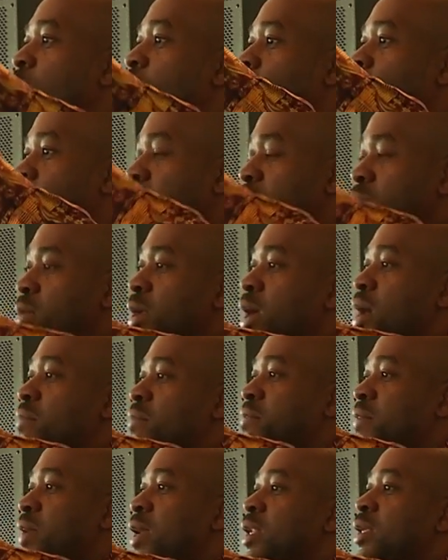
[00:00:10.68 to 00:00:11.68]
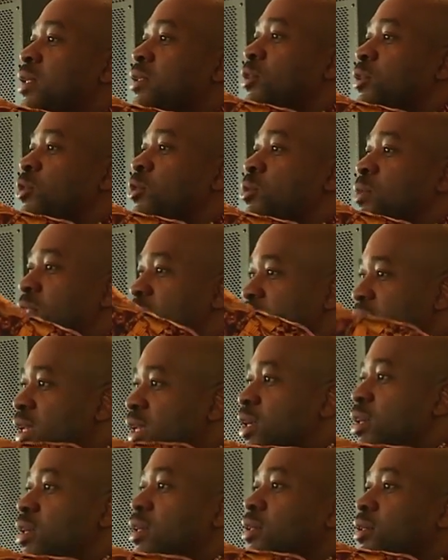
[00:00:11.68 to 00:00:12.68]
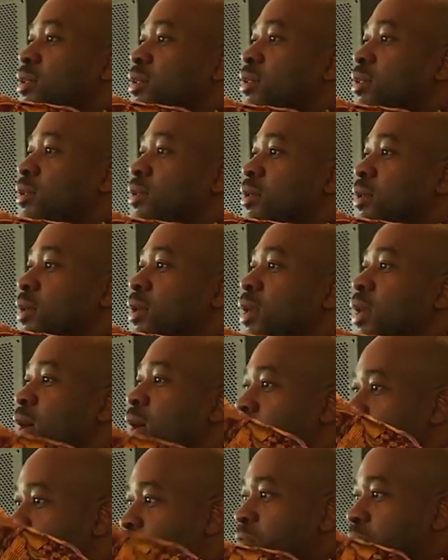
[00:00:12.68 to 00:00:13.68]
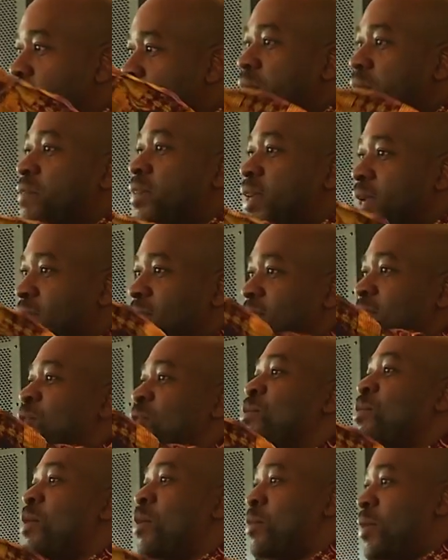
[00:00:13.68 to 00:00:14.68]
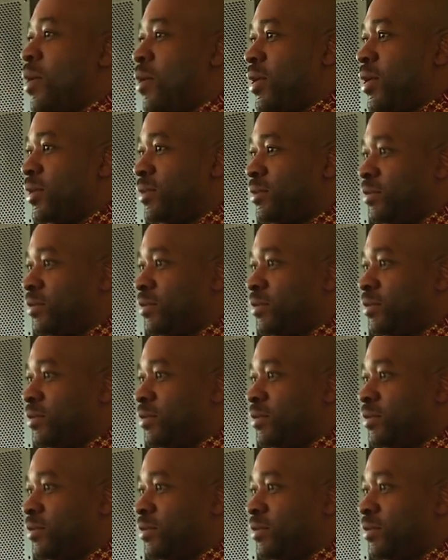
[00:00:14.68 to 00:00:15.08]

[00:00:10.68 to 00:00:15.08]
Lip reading: when we are failing to think of Africa as a superpower?